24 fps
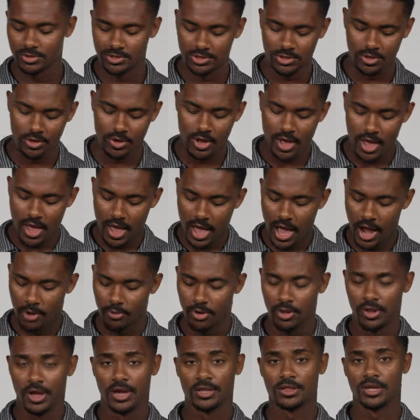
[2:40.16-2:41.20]
So I
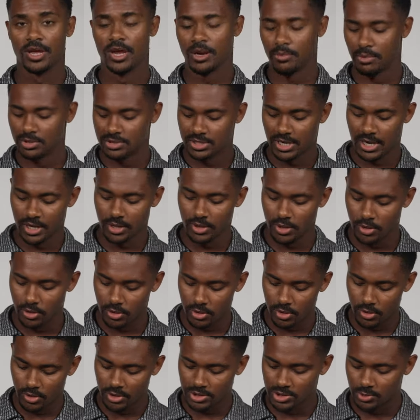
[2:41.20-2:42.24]
really like the Amberjack
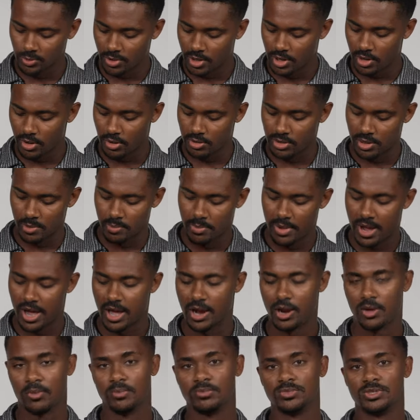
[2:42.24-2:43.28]
logo as well. And the
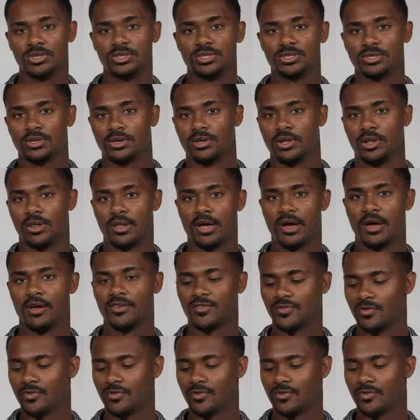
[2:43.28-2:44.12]
bottom just allows